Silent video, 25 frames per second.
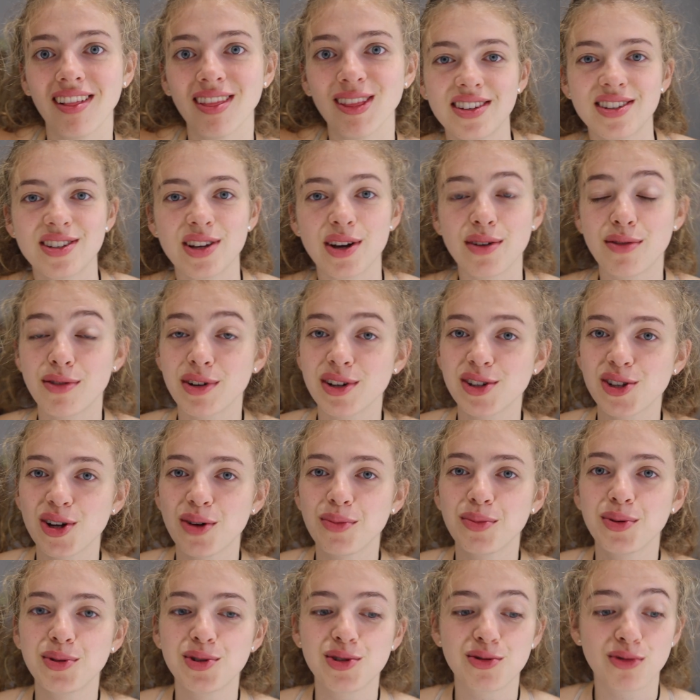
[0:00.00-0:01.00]
So for
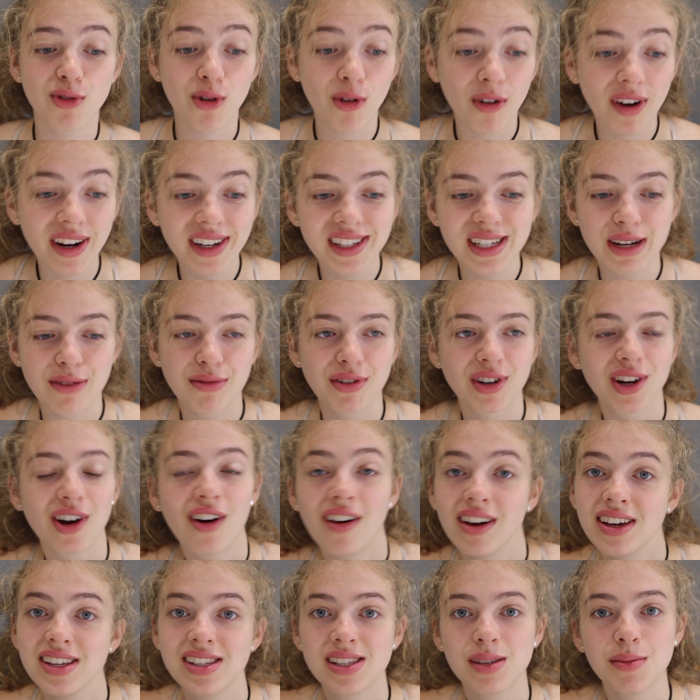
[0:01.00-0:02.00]
example, drawing different
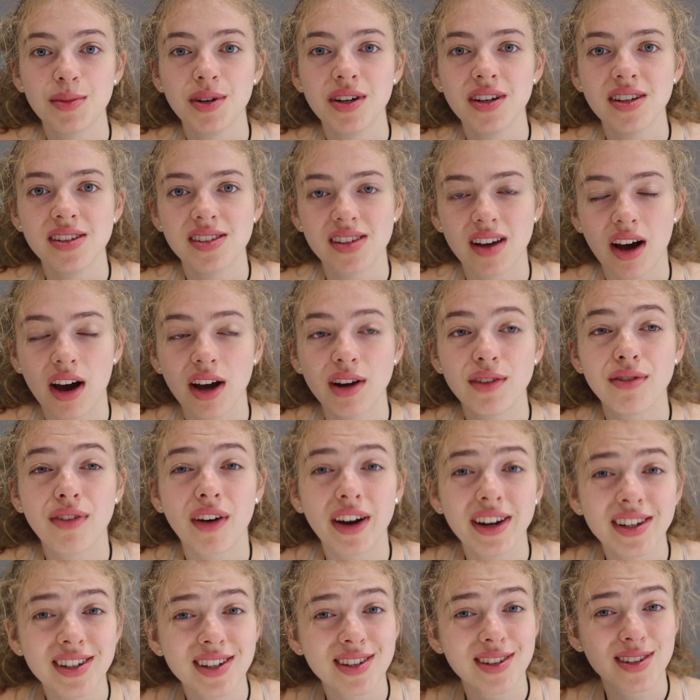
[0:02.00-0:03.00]
isomers, I'd
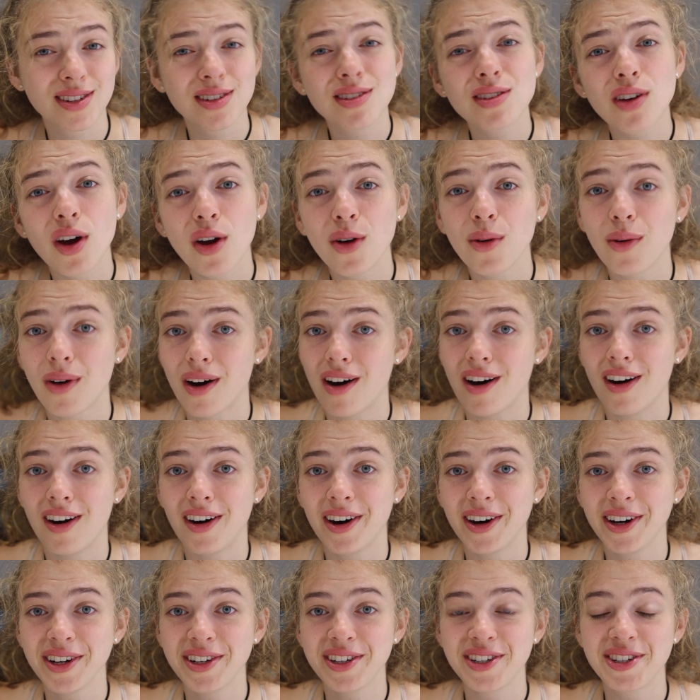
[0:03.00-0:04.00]
find it so
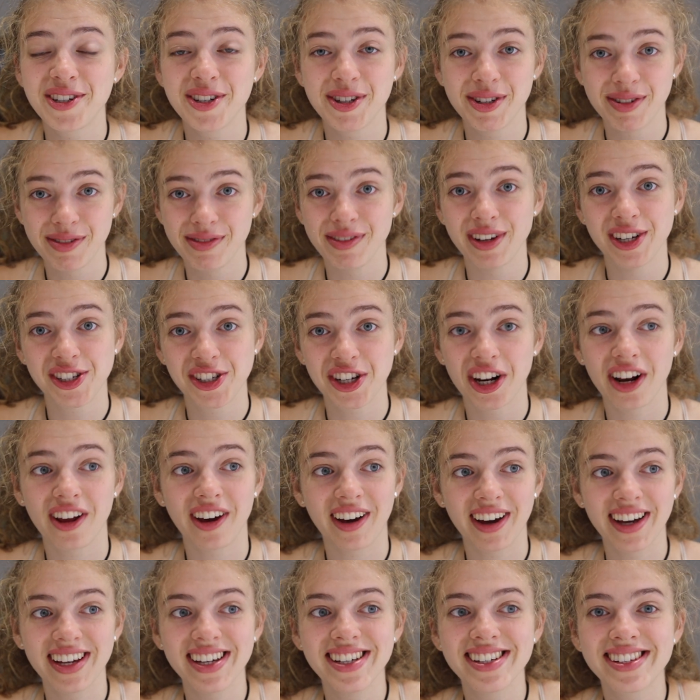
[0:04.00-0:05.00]
hard to
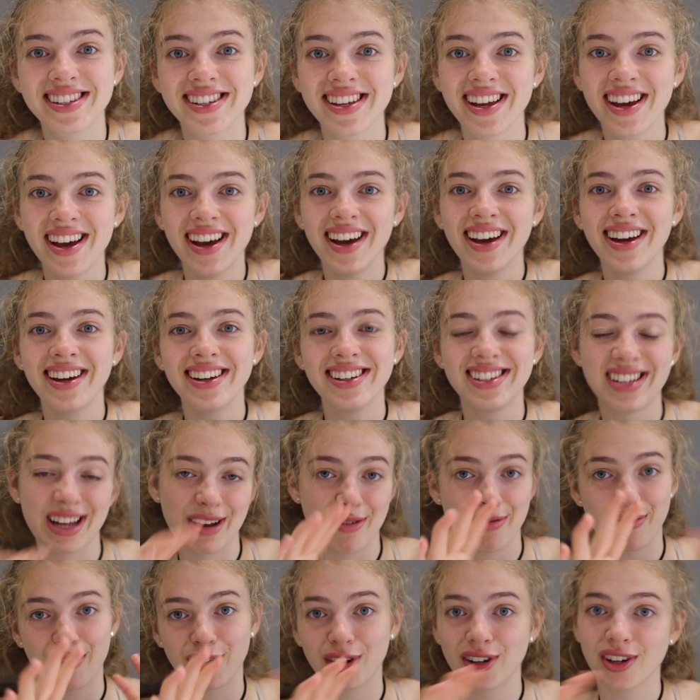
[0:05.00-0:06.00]
visualize
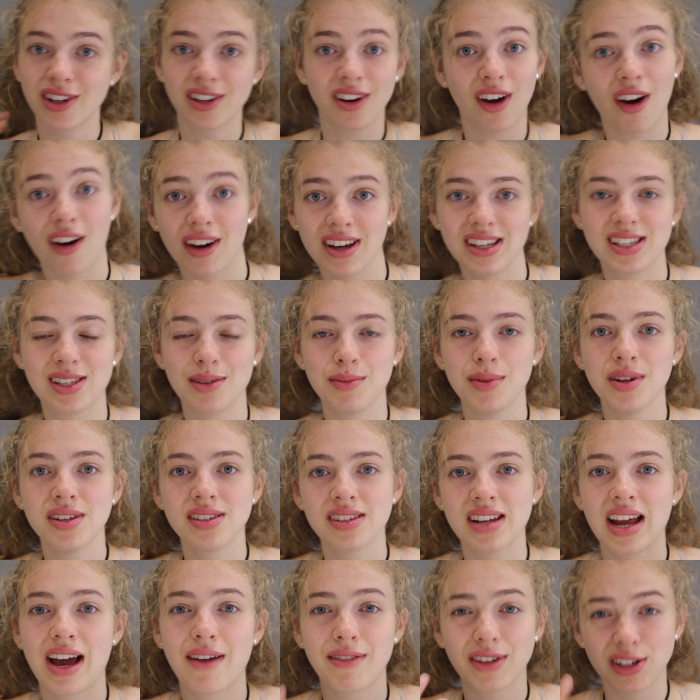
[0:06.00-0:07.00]
different isomers
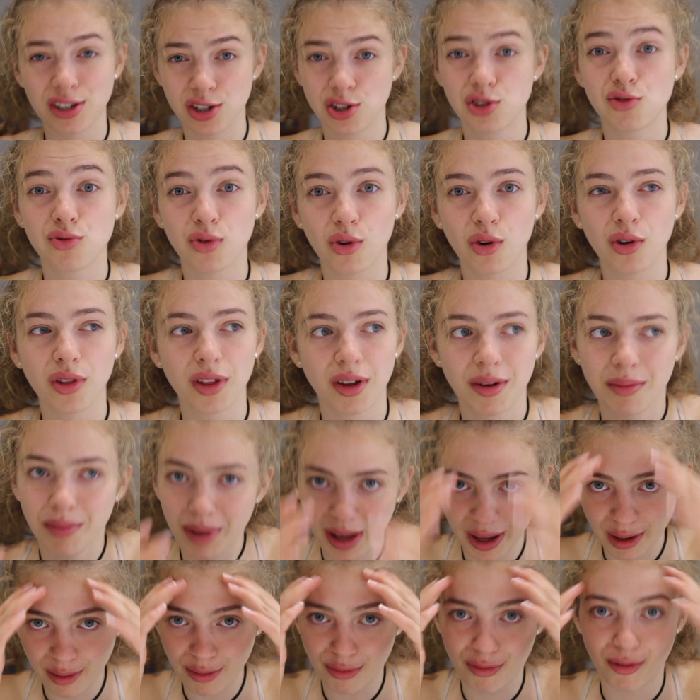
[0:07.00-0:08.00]
and having to draw them
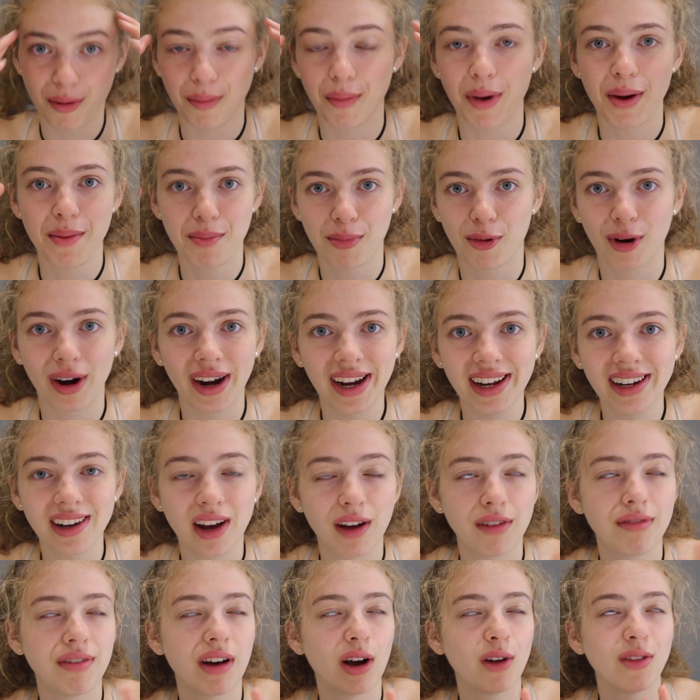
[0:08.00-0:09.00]
like from my brain. I
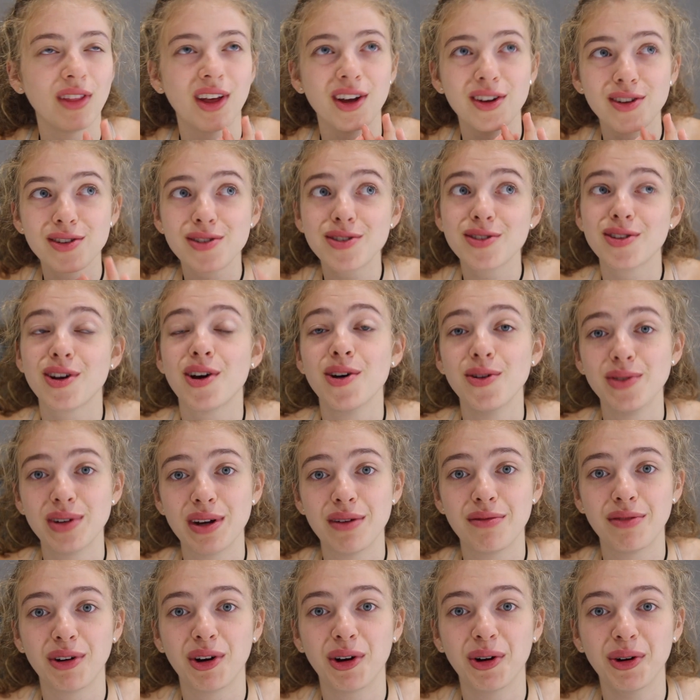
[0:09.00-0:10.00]
found that so
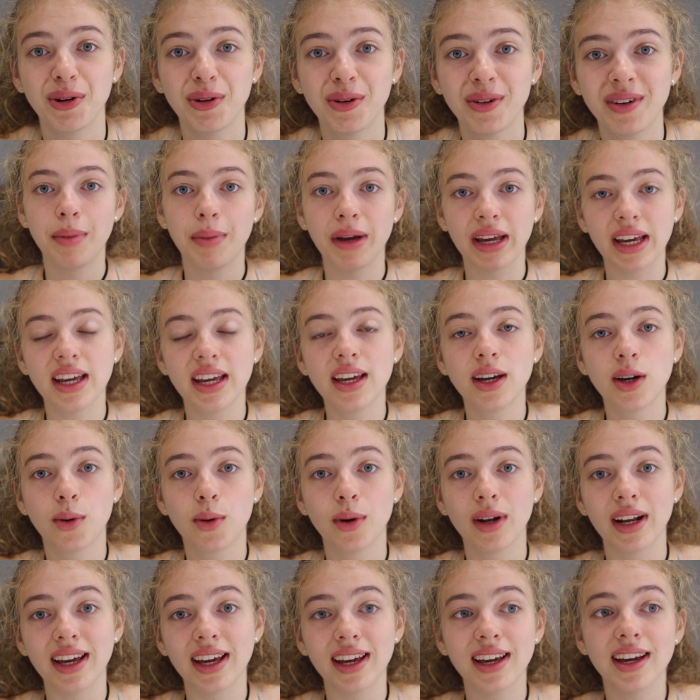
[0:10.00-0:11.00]
difficult. But
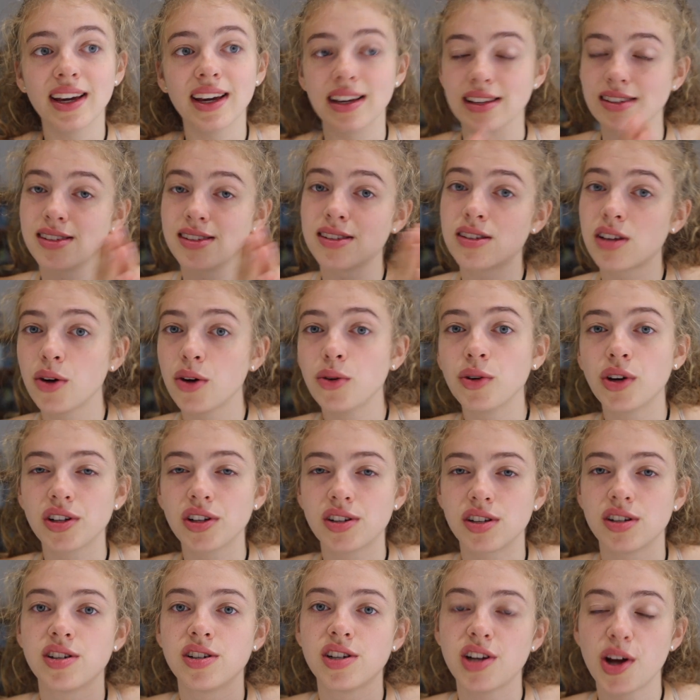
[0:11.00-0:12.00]
equally, it's so good
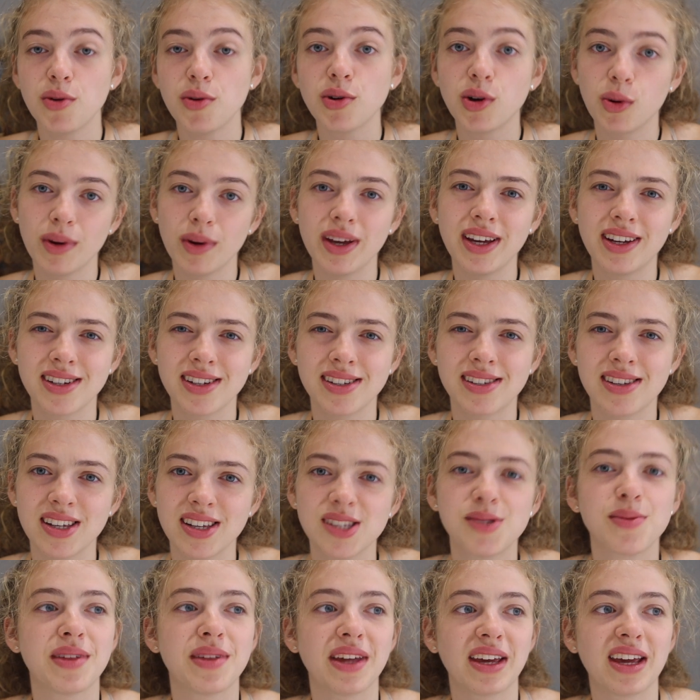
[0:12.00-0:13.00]
to know your
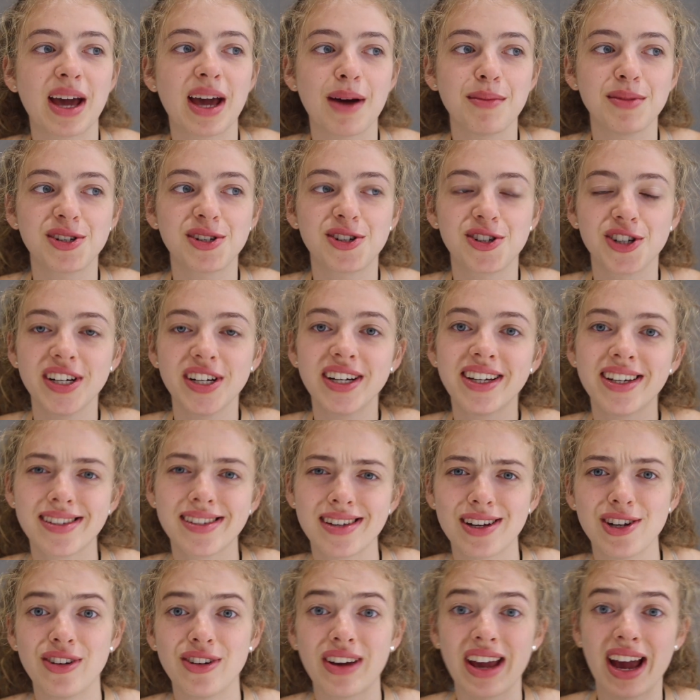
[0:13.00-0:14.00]
weaknesses within chemistry because
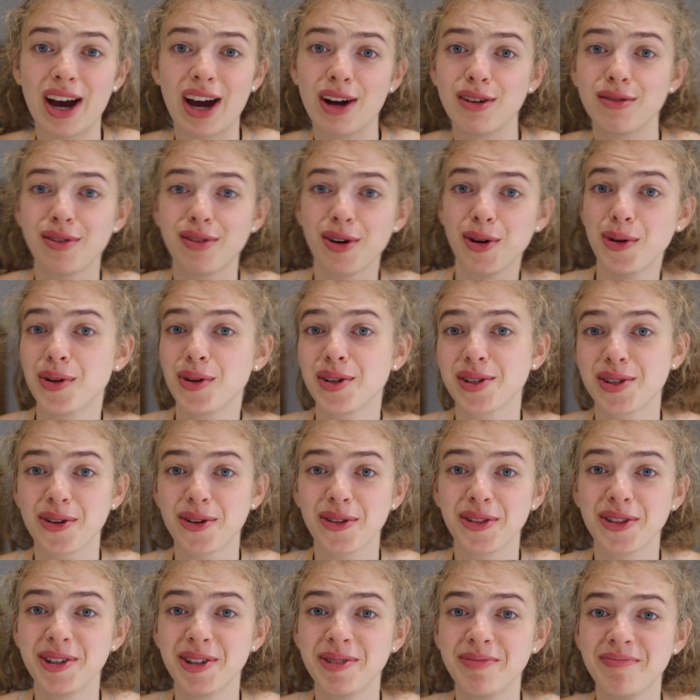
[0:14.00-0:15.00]
then you can focus
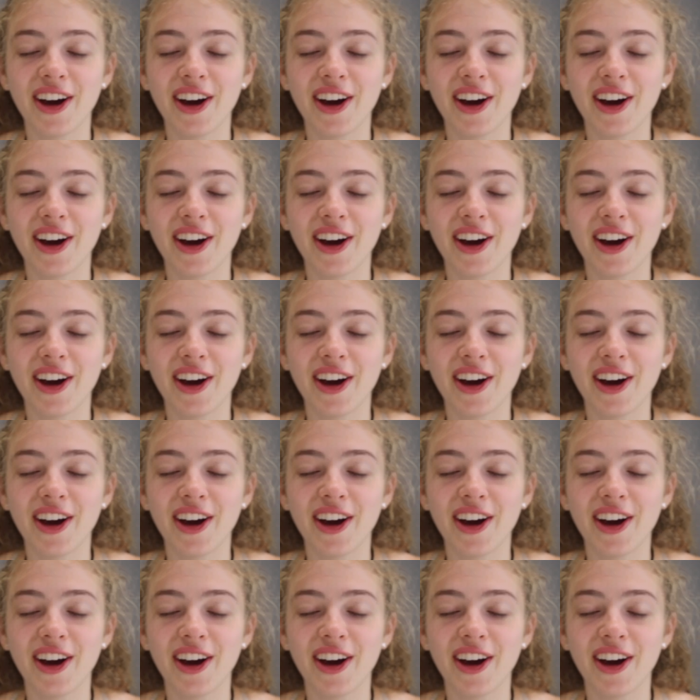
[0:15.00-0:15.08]
on them.